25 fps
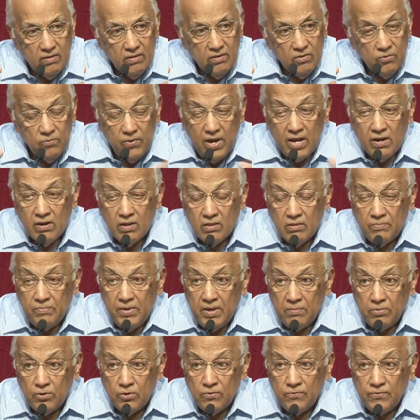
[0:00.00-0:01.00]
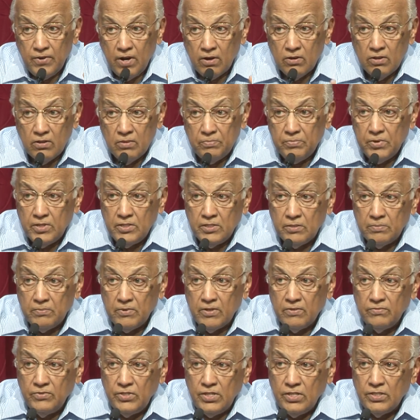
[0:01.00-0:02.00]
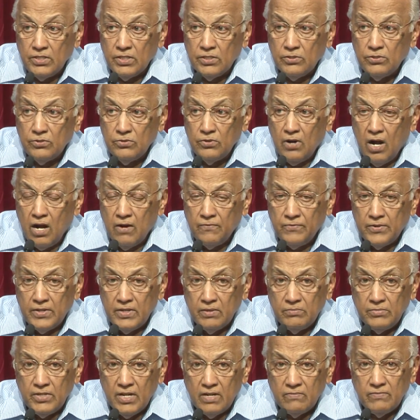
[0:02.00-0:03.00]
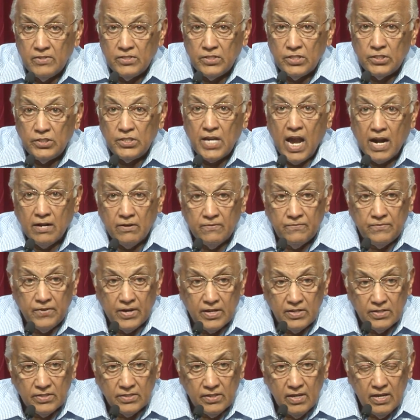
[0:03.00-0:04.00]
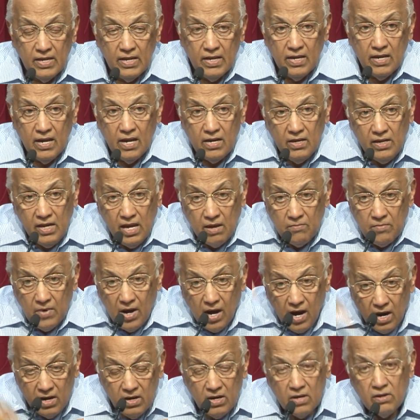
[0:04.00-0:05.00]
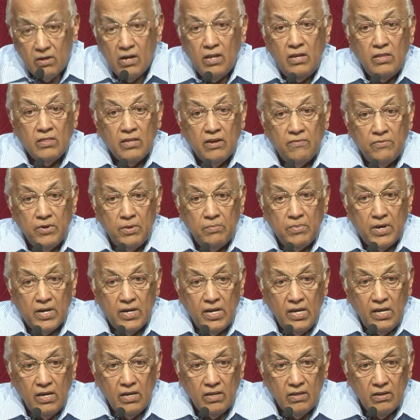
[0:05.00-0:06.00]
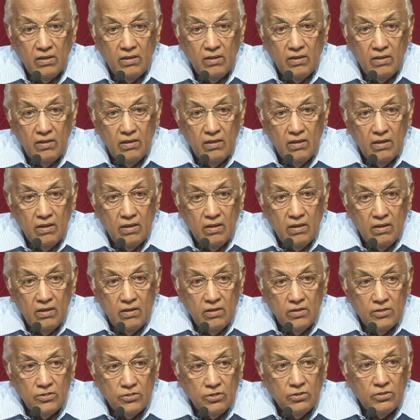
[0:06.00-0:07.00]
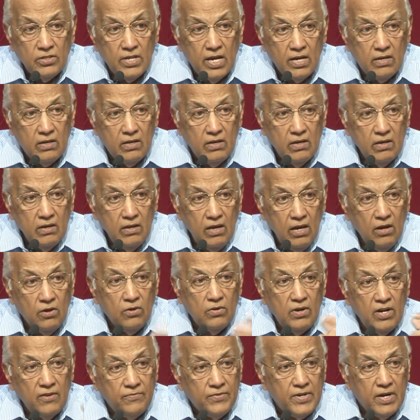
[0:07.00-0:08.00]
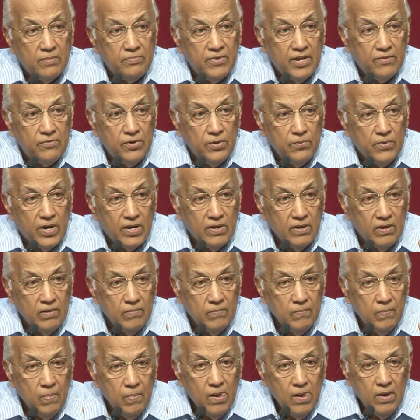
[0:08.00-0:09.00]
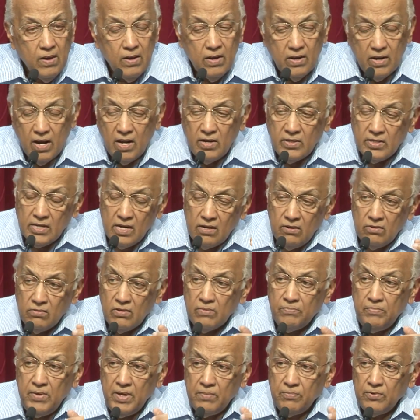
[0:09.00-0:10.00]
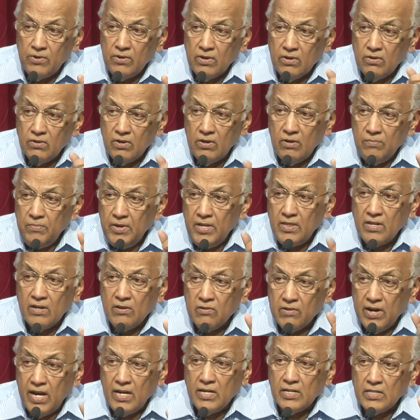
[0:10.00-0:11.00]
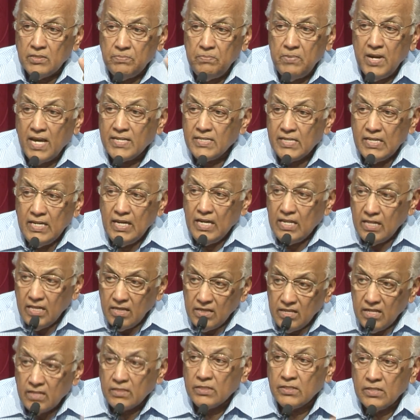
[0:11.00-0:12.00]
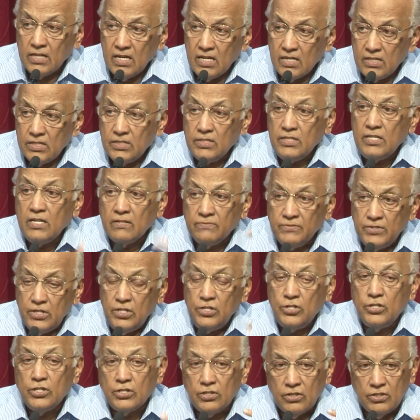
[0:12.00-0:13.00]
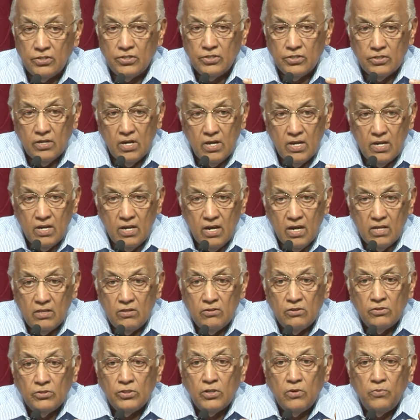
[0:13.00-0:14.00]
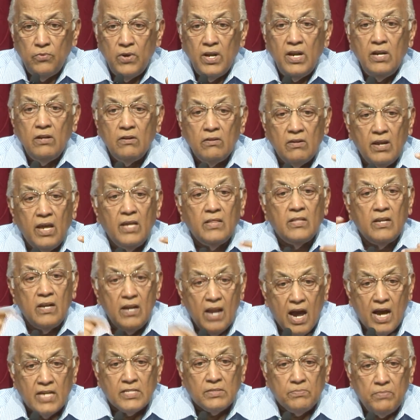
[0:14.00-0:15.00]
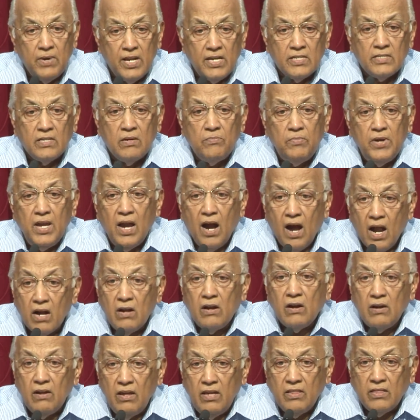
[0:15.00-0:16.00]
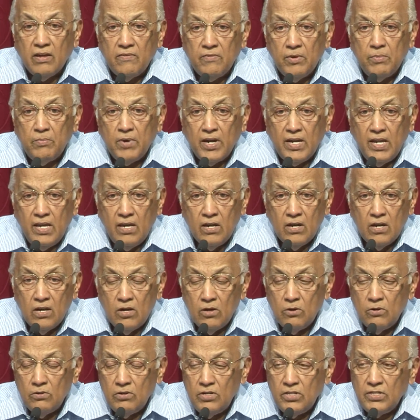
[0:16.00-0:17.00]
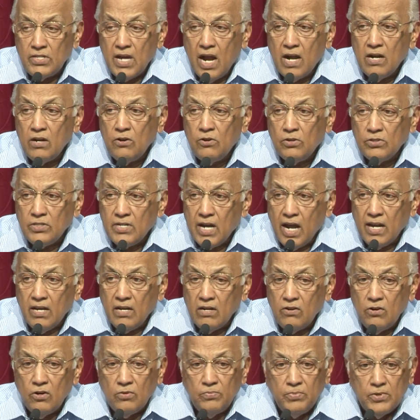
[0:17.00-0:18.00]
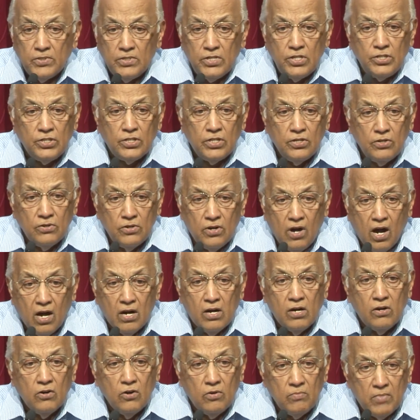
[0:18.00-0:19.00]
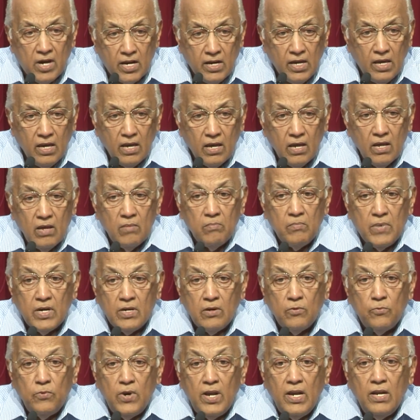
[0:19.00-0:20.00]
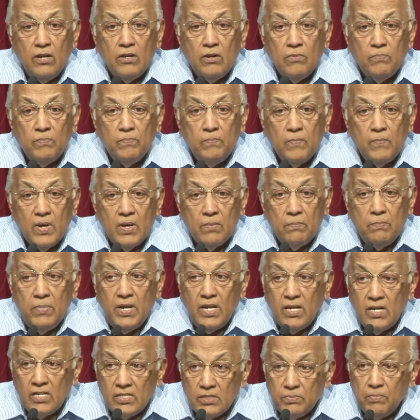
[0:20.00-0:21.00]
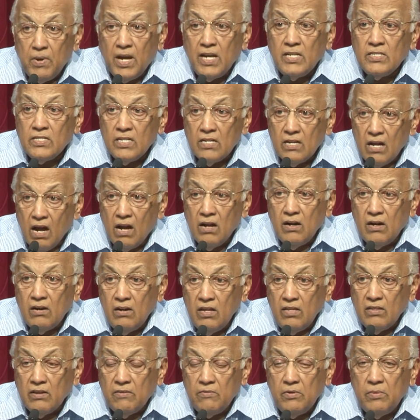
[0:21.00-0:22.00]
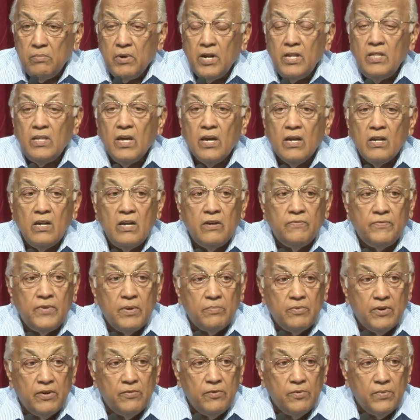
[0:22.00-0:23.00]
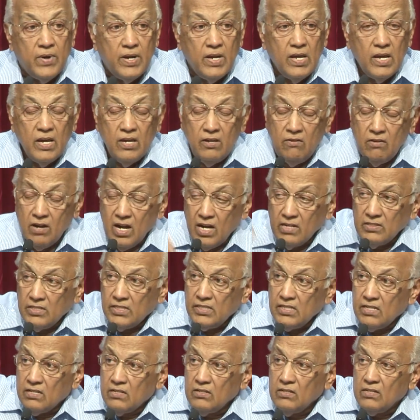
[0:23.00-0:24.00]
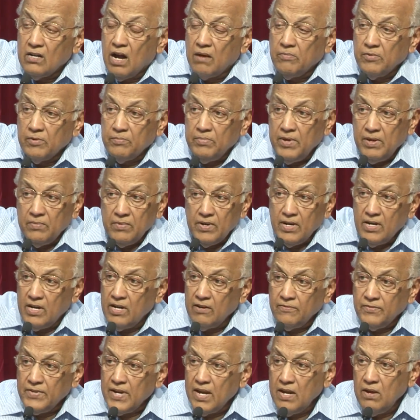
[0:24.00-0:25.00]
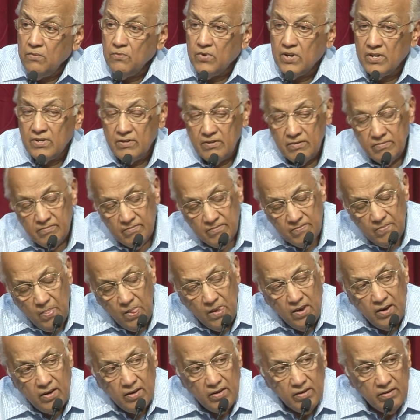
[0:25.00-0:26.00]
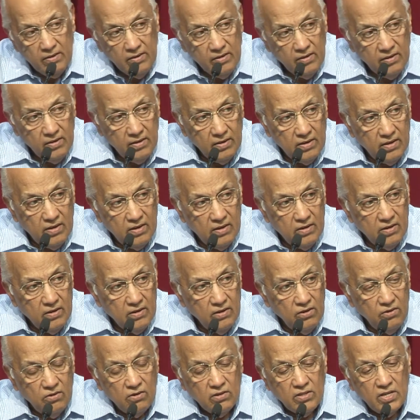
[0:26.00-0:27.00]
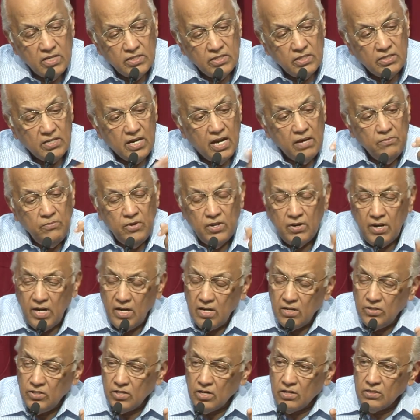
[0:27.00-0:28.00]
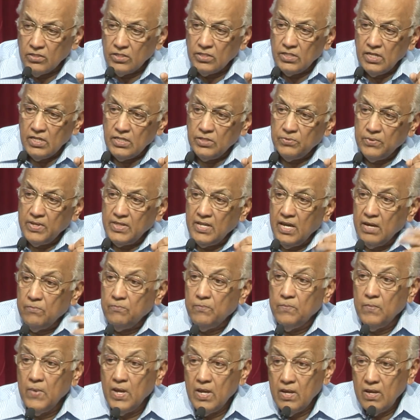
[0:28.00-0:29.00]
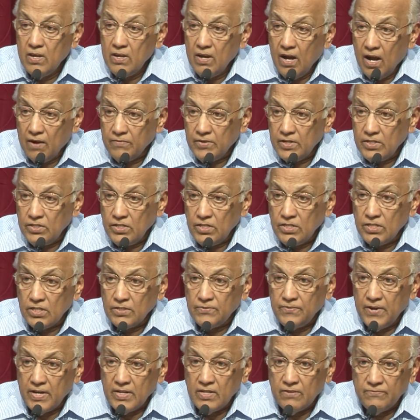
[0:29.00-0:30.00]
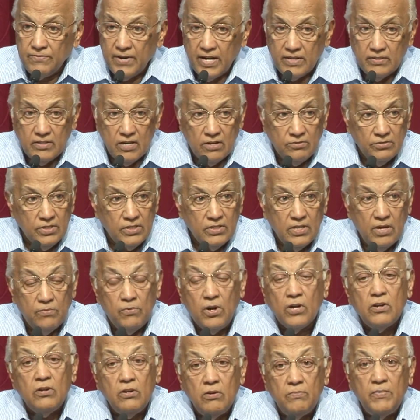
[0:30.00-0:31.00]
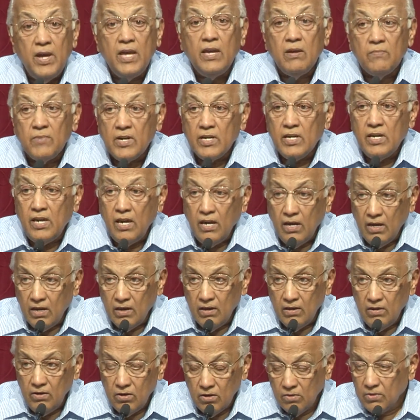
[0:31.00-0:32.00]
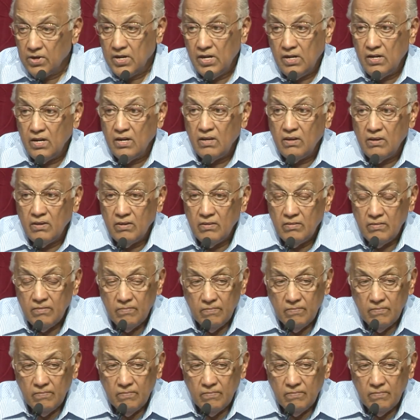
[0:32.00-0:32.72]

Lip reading: Where are the people who follow the principle of Jesus, who offered himself as a sacrifice and came underneath everybody so that he could lift up everyone? And I'll tell you, the people who are going to be the greatest blessing in this CFC church are those who are willing to take the last place and be underneath everybody, who desire no title, no position, no honor, no money, but are willing to be despised, and underneath everybody they can lift up everyone. You can't sit on top of people and lift anyone. You know, there's a time we read in John 6 when after Jesus fed the 5,000, they wanted to make him a king. You know what he did?